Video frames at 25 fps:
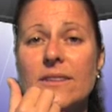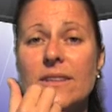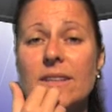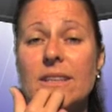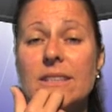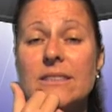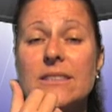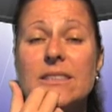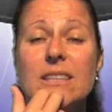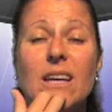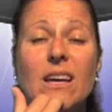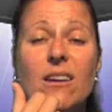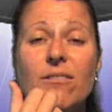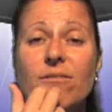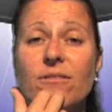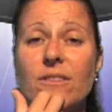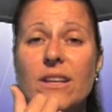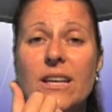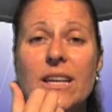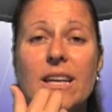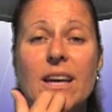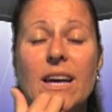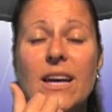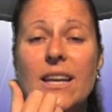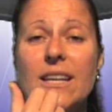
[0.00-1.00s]
I
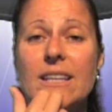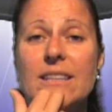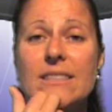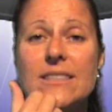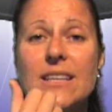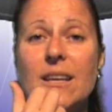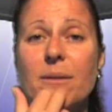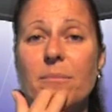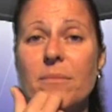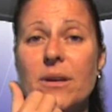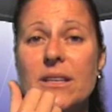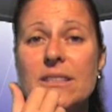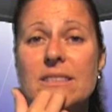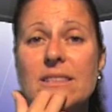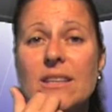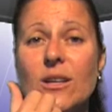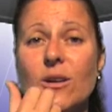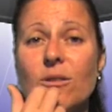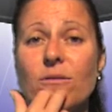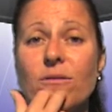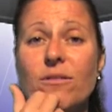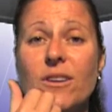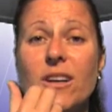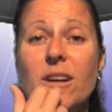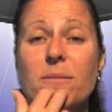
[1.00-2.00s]
definitely can't accept
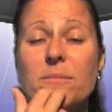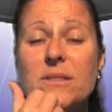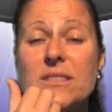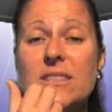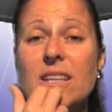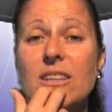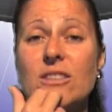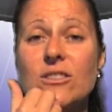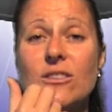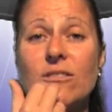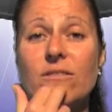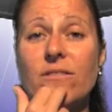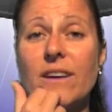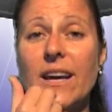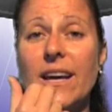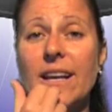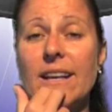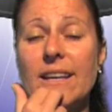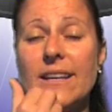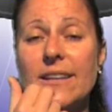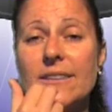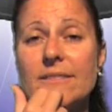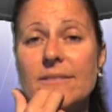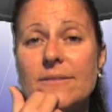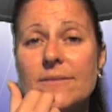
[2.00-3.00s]
myself when I'm such a
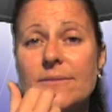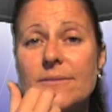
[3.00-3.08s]
failure.